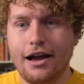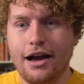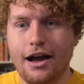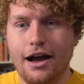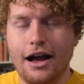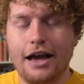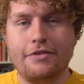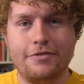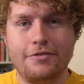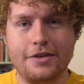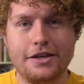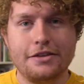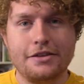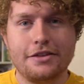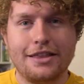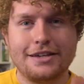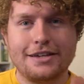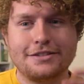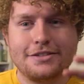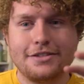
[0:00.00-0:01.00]
I
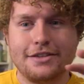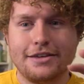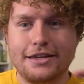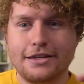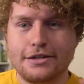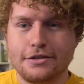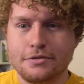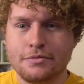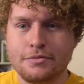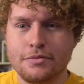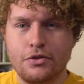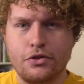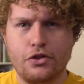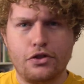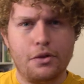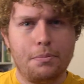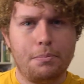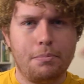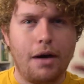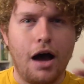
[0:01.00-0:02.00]
think that's like
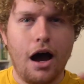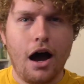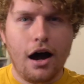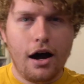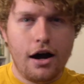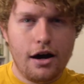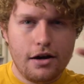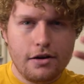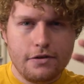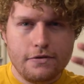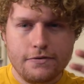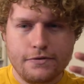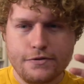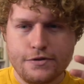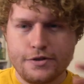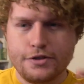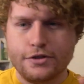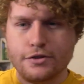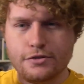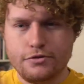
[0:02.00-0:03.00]
the
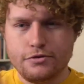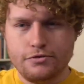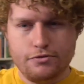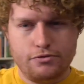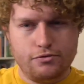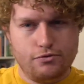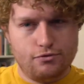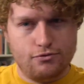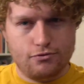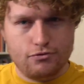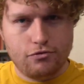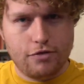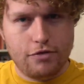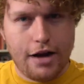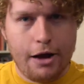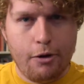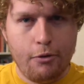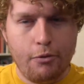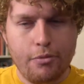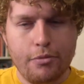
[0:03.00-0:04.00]
Parv's
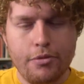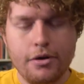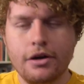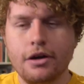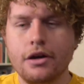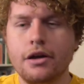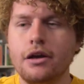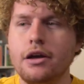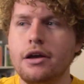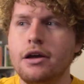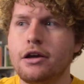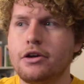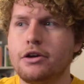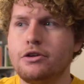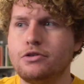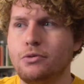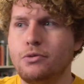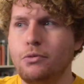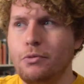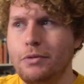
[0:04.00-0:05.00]
realm.
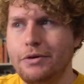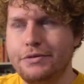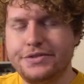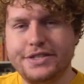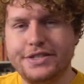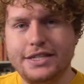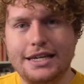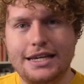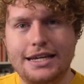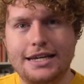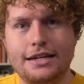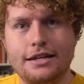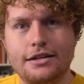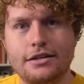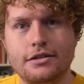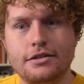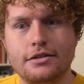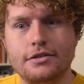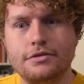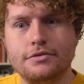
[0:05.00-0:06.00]
Because we've
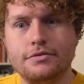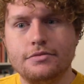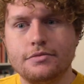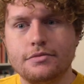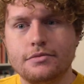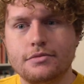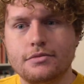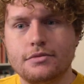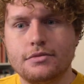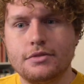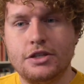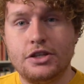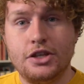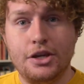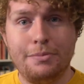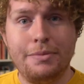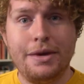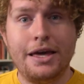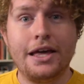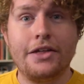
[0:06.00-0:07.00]
seen
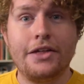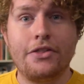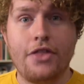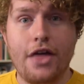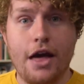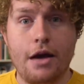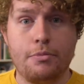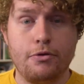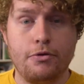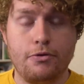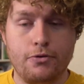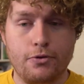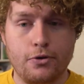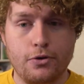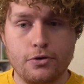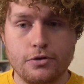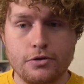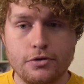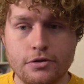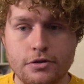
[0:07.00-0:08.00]
Ymir there
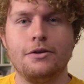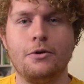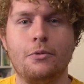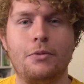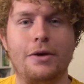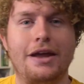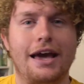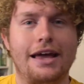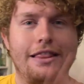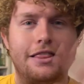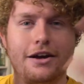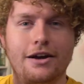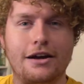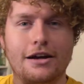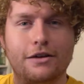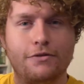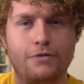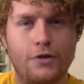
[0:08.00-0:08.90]
before, when it had the kind of